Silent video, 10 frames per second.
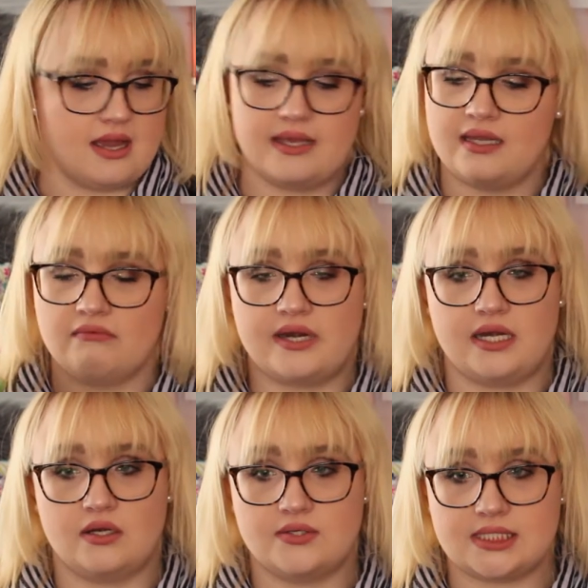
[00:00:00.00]
I get
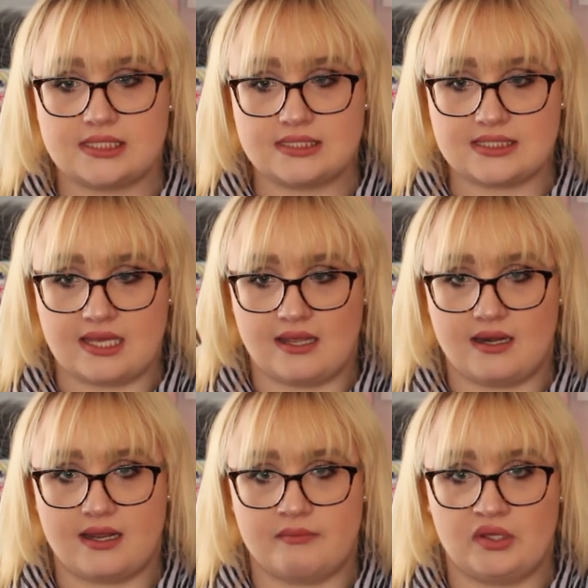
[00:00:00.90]
runny noses
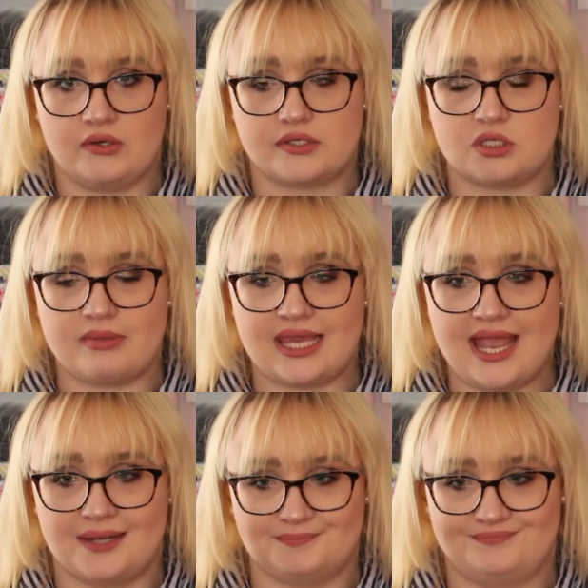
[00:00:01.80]
and I'm allergic to my
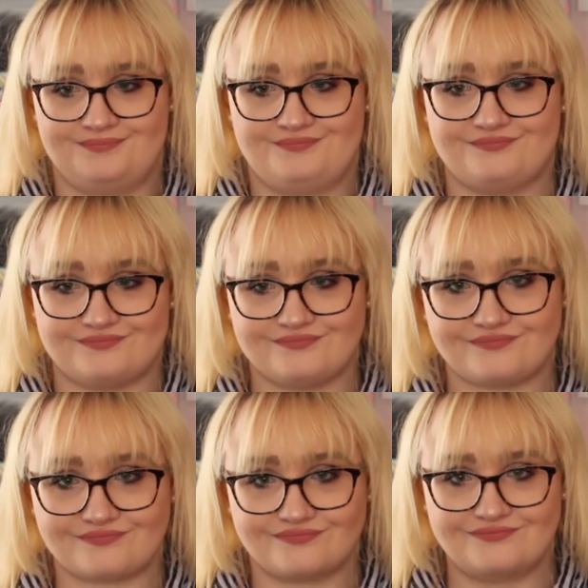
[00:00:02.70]
cat.
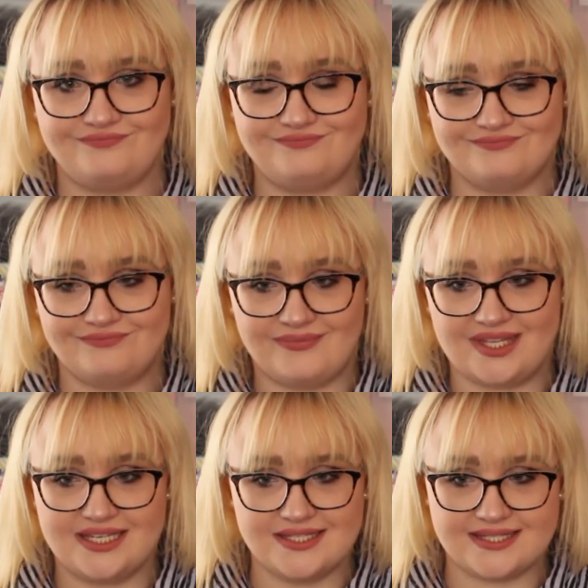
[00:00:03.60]

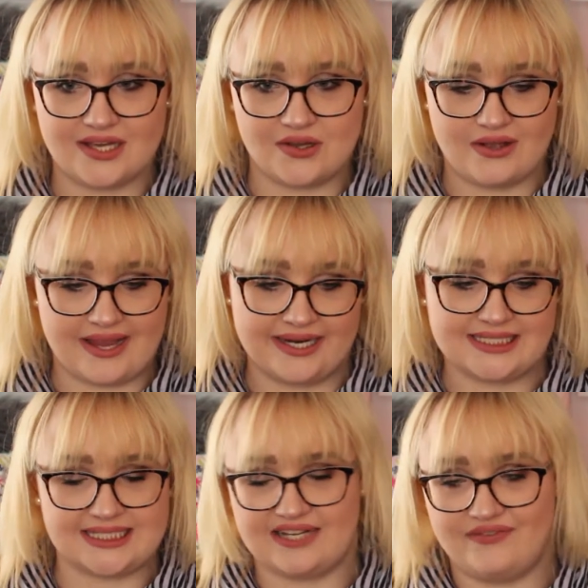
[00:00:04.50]
So I got
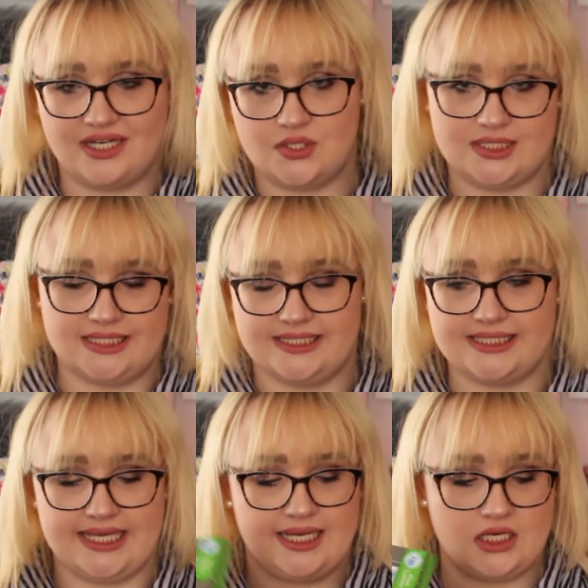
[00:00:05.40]
stuffy noses
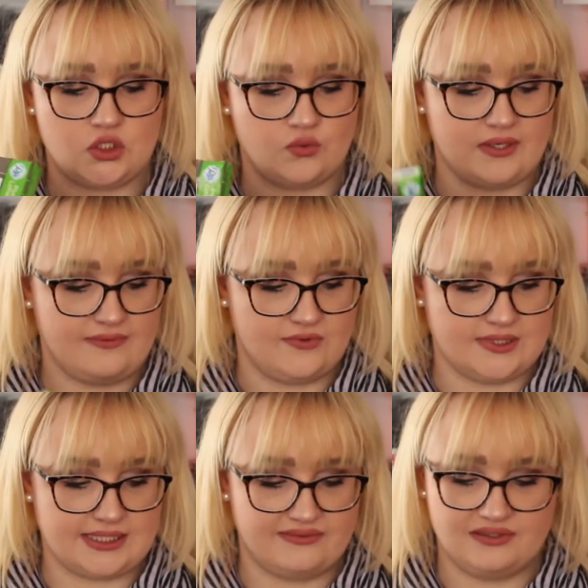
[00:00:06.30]
like
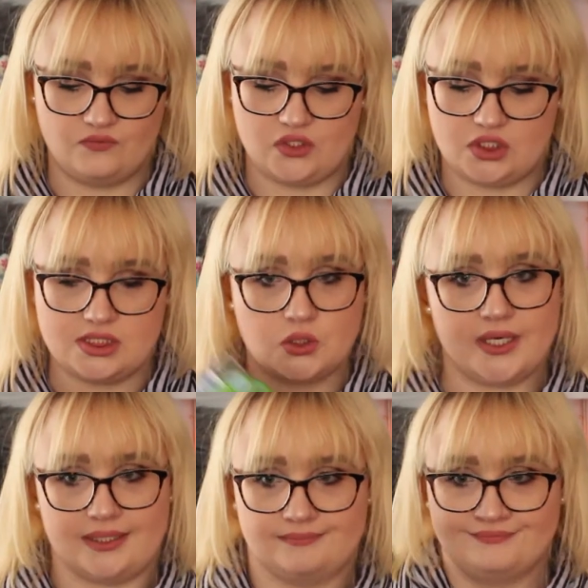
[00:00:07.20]
24/7, which is great.